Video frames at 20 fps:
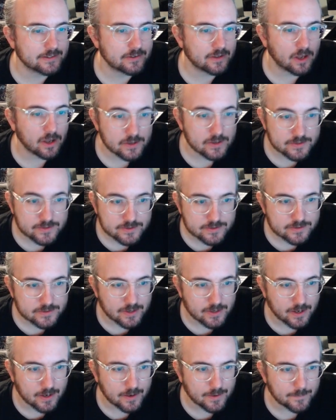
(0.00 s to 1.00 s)
asks,
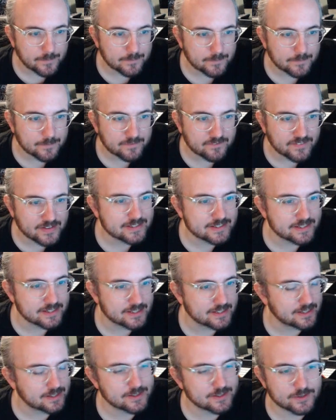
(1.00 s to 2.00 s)

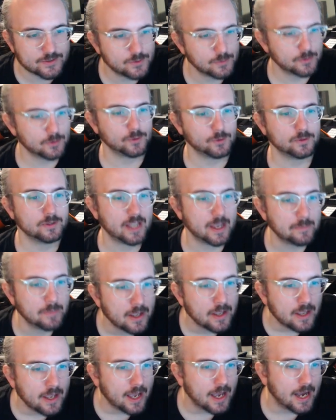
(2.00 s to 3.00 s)
Vanta, that's a super cool name.
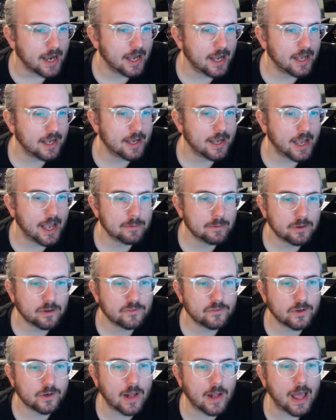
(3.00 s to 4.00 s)
I'm
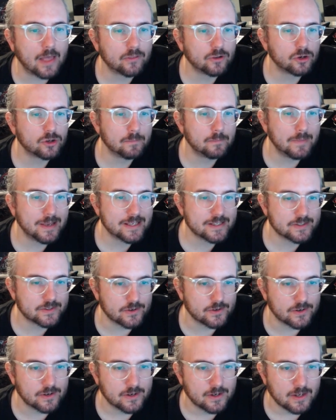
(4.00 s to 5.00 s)
looking for an analog
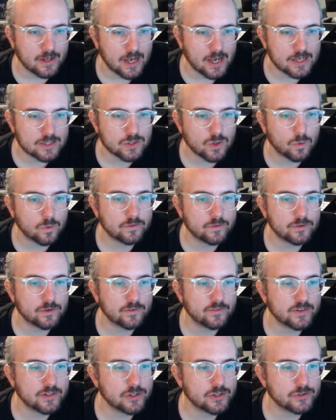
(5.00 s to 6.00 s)
mixer. I saw one of
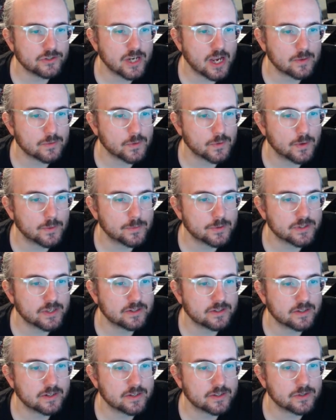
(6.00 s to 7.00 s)
your video jams where you
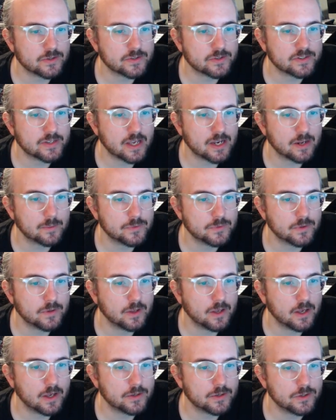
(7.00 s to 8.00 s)
presented your setup.
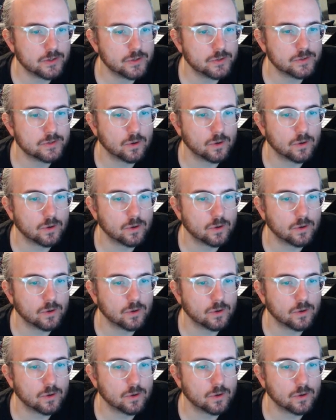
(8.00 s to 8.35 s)
Do you use